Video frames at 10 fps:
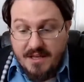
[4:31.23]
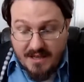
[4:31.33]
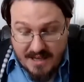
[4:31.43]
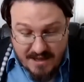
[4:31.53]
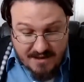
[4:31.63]

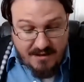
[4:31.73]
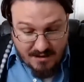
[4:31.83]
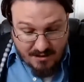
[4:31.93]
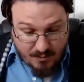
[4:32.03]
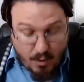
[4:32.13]
in
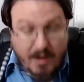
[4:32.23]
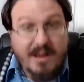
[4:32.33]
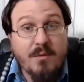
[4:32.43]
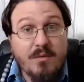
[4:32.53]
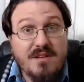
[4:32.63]

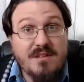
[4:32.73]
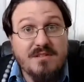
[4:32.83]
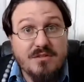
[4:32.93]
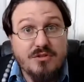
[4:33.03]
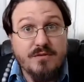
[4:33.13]
working with these
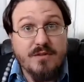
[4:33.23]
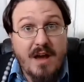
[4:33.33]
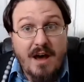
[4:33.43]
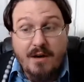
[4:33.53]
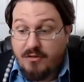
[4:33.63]

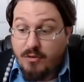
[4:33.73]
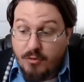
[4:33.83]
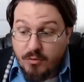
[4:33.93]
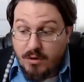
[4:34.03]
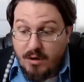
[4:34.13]
juveniles who
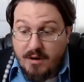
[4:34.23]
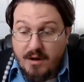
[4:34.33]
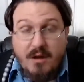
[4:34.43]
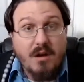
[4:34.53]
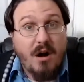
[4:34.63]
were
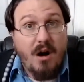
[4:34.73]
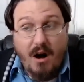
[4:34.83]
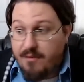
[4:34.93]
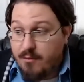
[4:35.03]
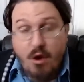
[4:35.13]

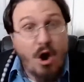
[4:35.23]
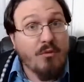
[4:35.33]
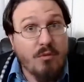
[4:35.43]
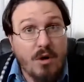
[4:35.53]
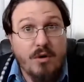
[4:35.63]
on the
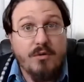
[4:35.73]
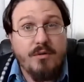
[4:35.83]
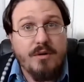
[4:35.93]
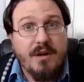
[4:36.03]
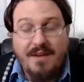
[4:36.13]
wrong
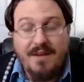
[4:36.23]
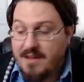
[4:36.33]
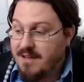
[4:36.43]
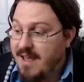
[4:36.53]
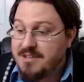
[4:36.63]
road, and the
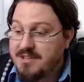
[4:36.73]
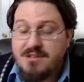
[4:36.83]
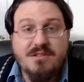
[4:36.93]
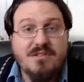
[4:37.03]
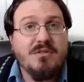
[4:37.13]

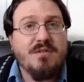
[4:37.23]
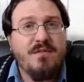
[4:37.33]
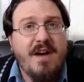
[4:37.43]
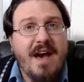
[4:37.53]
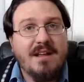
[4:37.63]
connection to the
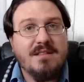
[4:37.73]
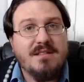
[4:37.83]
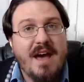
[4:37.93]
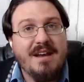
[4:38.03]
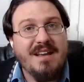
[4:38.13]
fact
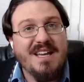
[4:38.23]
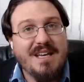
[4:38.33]
that